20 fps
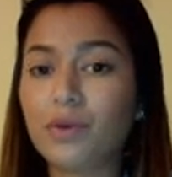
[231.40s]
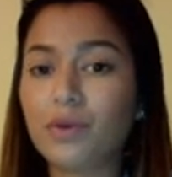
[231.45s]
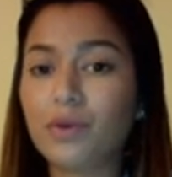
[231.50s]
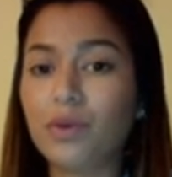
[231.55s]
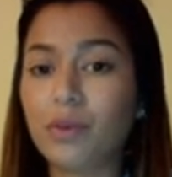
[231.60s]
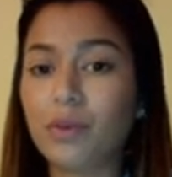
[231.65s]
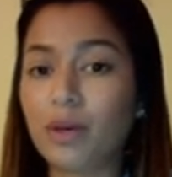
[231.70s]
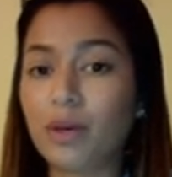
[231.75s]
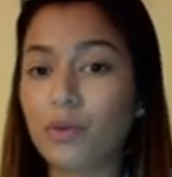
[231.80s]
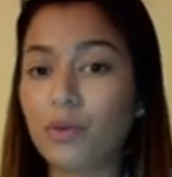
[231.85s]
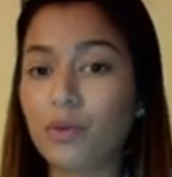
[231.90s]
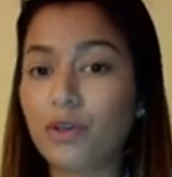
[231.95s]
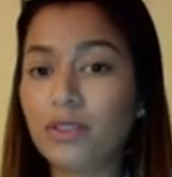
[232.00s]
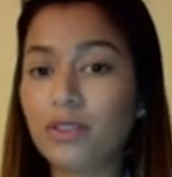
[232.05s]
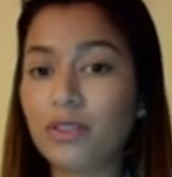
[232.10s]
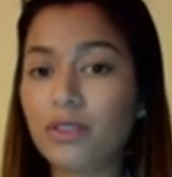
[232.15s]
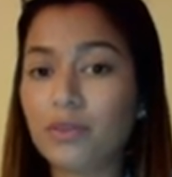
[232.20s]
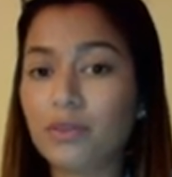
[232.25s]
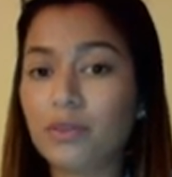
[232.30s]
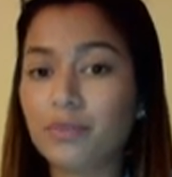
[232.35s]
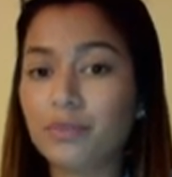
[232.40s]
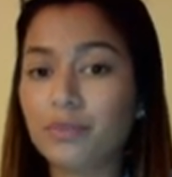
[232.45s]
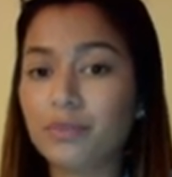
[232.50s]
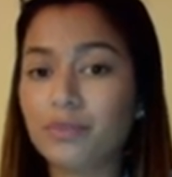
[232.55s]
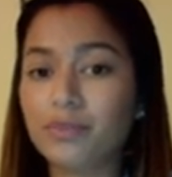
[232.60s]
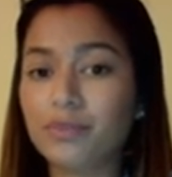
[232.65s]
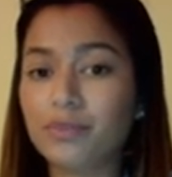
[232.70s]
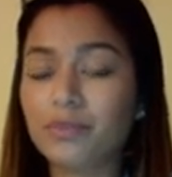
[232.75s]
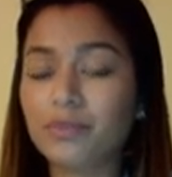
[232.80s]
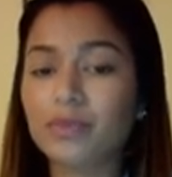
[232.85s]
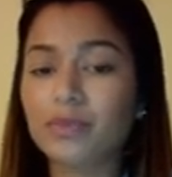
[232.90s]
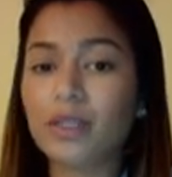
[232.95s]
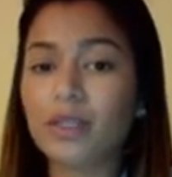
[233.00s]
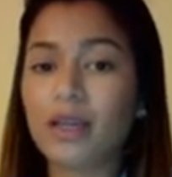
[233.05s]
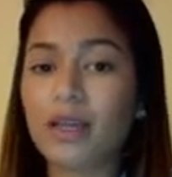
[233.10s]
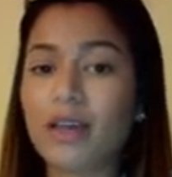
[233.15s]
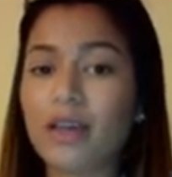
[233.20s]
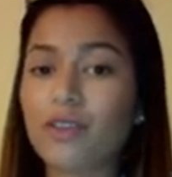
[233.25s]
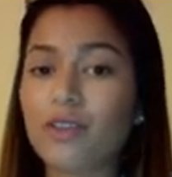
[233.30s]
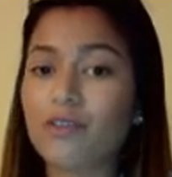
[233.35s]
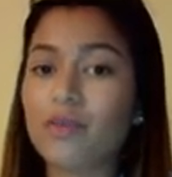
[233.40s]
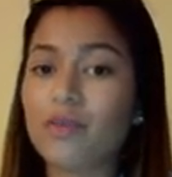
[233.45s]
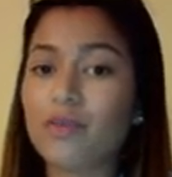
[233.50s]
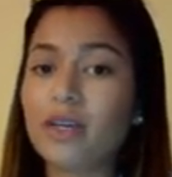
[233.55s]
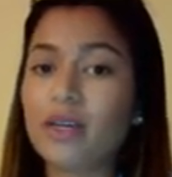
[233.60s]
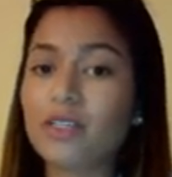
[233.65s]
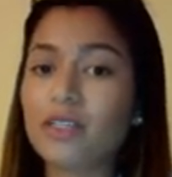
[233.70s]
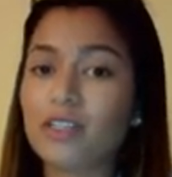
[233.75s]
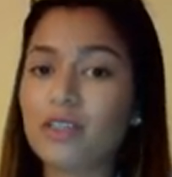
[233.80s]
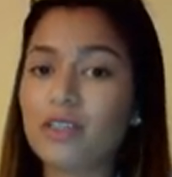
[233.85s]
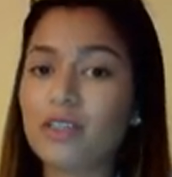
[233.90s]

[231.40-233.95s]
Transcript: with my ones, and the remainder